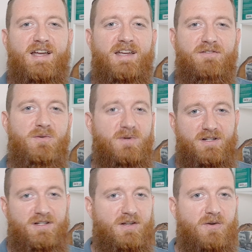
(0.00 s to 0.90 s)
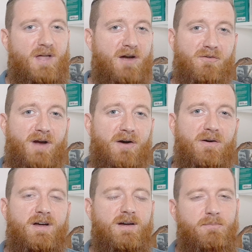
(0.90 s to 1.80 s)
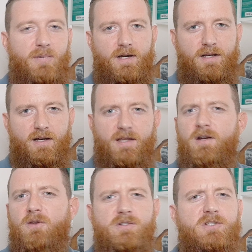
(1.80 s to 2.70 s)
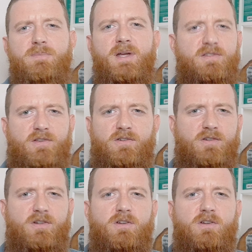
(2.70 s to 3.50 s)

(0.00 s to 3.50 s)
if you wanted to go that route. But it all just depends on